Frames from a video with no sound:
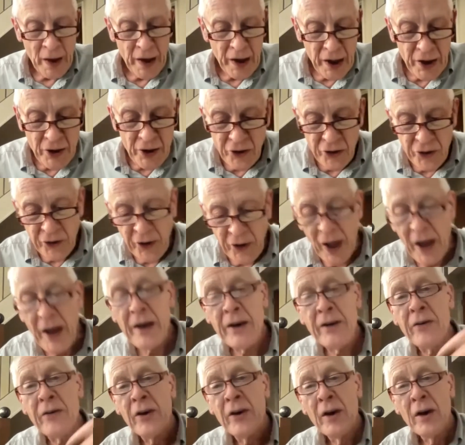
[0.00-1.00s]

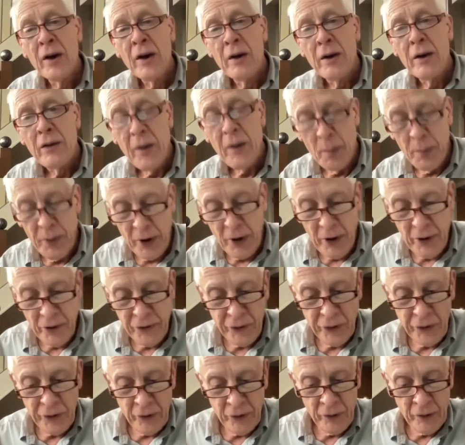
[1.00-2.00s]
Instead, the
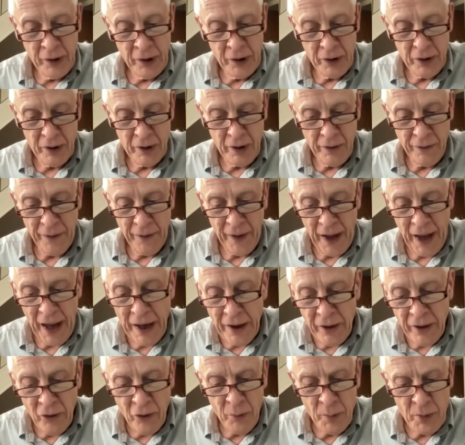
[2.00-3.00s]
person at the
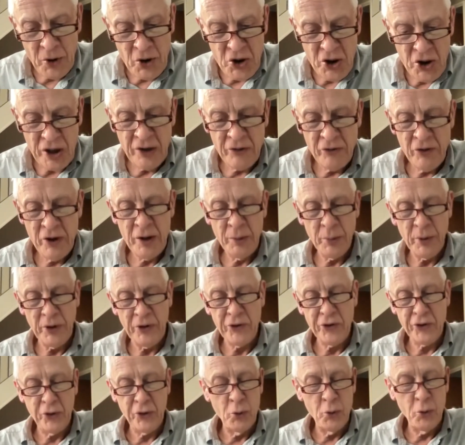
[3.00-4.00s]
head of the machinery
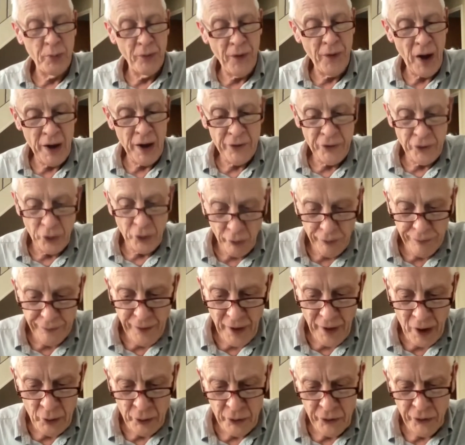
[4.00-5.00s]
which supervised or
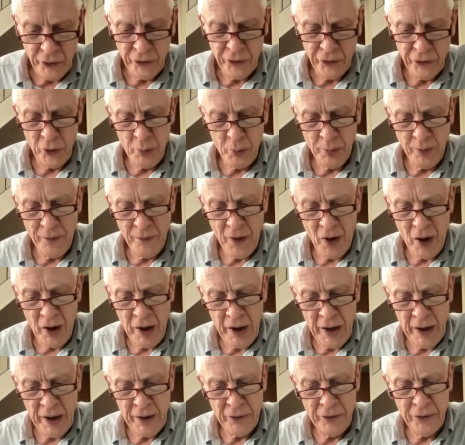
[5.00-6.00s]
failed to
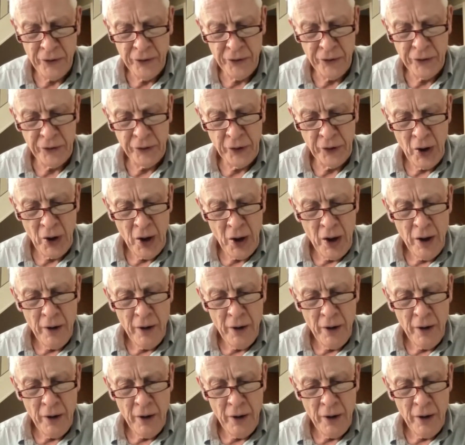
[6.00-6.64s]
supervise